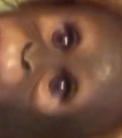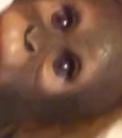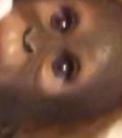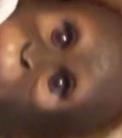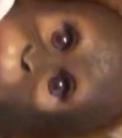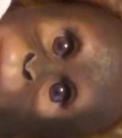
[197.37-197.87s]

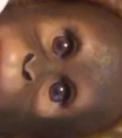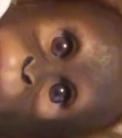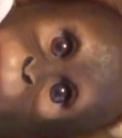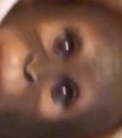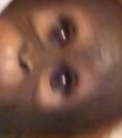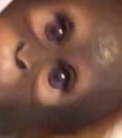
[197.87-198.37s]
and
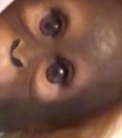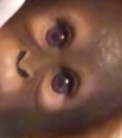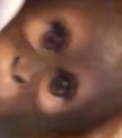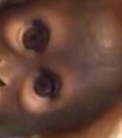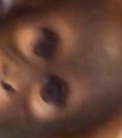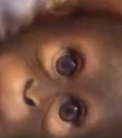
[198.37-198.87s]
sort of
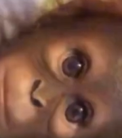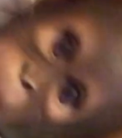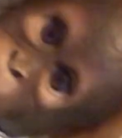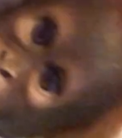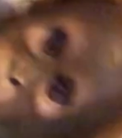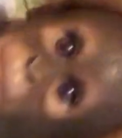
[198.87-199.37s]
peeped
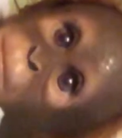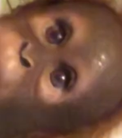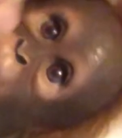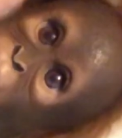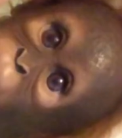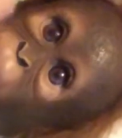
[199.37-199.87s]
around to
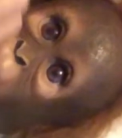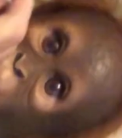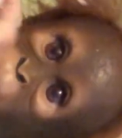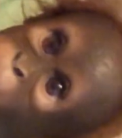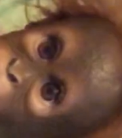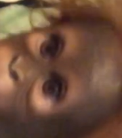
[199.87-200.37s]
see what I could
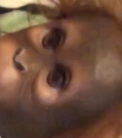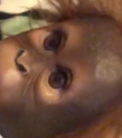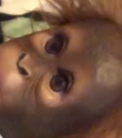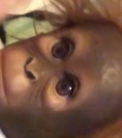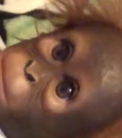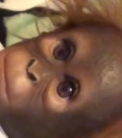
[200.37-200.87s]

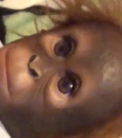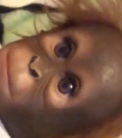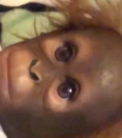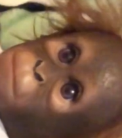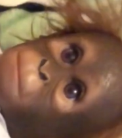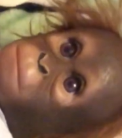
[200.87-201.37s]
find
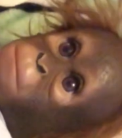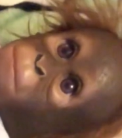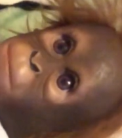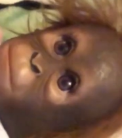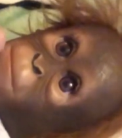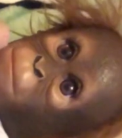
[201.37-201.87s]
that would
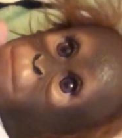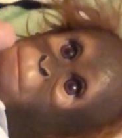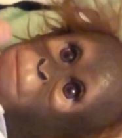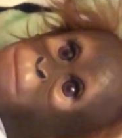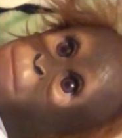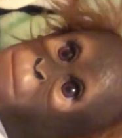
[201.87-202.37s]
go in a
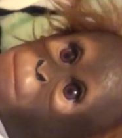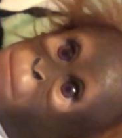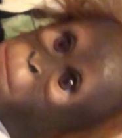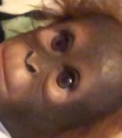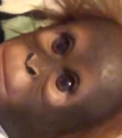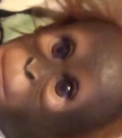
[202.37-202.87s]
witch journal,
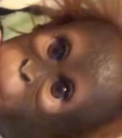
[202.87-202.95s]
because I